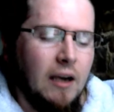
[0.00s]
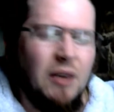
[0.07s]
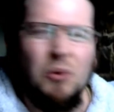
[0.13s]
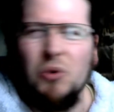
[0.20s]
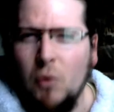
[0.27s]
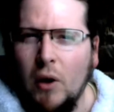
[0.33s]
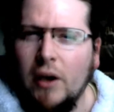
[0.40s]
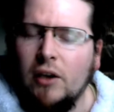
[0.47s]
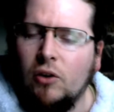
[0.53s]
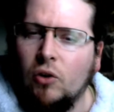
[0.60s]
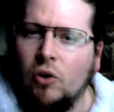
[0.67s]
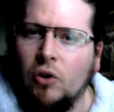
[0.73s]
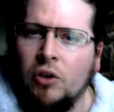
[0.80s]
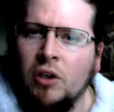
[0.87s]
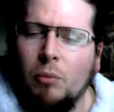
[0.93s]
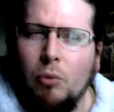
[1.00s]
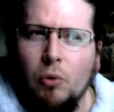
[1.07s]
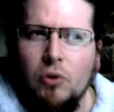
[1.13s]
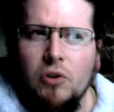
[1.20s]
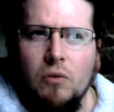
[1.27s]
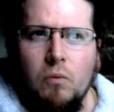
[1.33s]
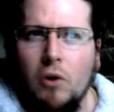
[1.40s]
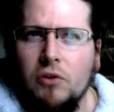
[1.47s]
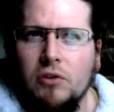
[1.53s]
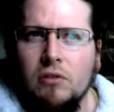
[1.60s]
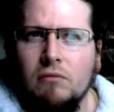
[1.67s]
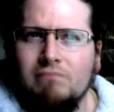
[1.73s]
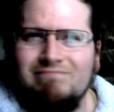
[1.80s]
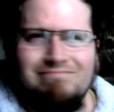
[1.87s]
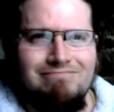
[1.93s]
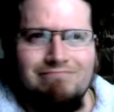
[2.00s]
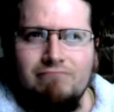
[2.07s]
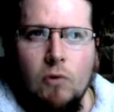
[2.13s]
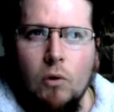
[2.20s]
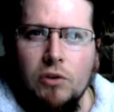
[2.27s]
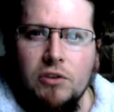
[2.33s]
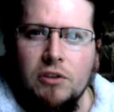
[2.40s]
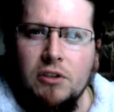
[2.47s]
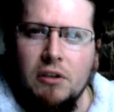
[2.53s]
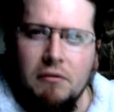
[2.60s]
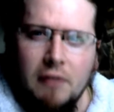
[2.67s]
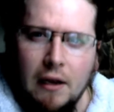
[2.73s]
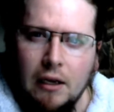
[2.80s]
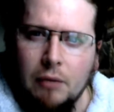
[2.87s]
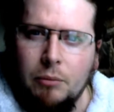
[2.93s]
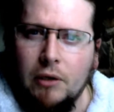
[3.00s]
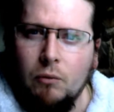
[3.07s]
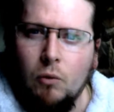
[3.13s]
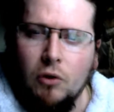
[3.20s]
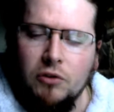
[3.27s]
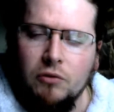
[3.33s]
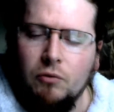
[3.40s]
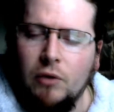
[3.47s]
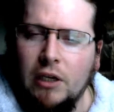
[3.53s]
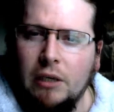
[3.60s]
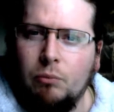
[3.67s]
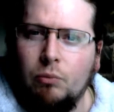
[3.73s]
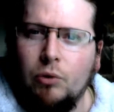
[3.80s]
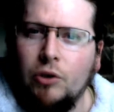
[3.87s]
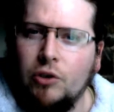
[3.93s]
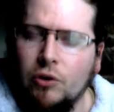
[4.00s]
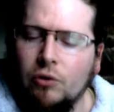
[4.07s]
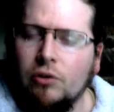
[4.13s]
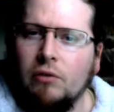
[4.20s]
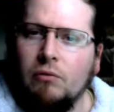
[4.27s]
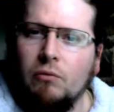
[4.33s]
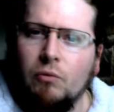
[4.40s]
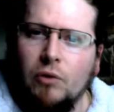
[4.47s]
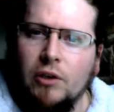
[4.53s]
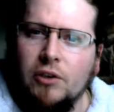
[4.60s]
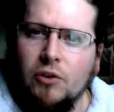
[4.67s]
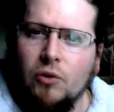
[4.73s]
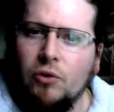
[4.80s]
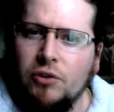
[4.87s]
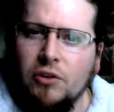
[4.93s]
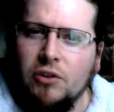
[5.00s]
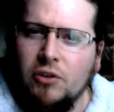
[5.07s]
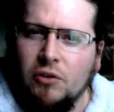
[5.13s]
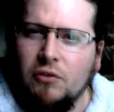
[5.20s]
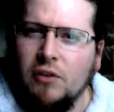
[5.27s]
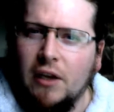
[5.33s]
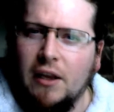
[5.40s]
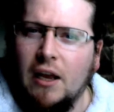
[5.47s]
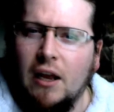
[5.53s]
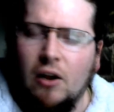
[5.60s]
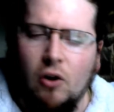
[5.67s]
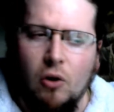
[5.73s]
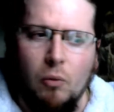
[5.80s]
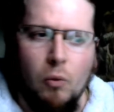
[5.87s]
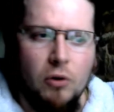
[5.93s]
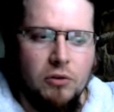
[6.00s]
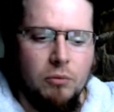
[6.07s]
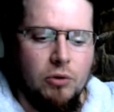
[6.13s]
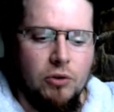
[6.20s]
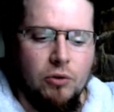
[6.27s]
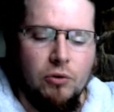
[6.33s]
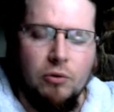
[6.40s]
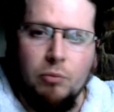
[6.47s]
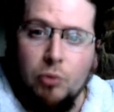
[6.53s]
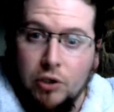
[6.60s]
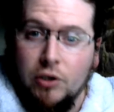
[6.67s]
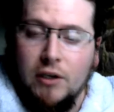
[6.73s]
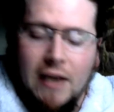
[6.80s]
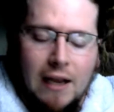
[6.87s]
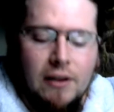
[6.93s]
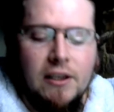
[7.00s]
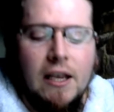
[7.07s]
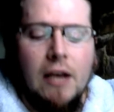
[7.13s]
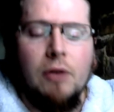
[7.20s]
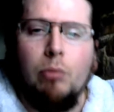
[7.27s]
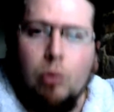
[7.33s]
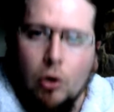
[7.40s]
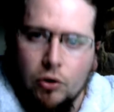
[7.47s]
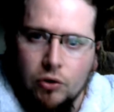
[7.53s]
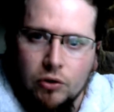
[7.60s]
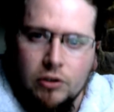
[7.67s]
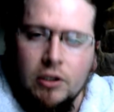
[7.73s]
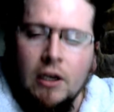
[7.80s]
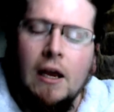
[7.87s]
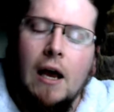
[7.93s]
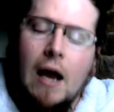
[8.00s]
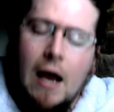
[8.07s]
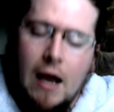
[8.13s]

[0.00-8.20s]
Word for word: And he was quite good, but just wasn't developing, wasn't really producing results and stuff like that, or wasn't getting the end product